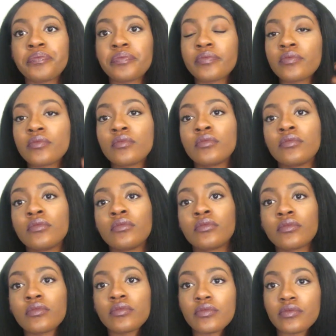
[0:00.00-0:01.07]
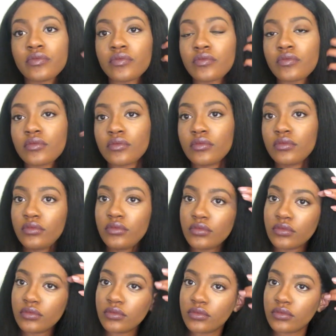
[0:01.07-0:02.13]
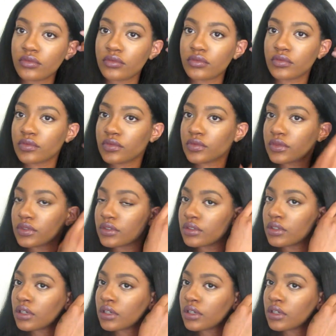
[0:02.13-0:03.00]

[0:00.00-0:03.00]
No one is speaking in this clip.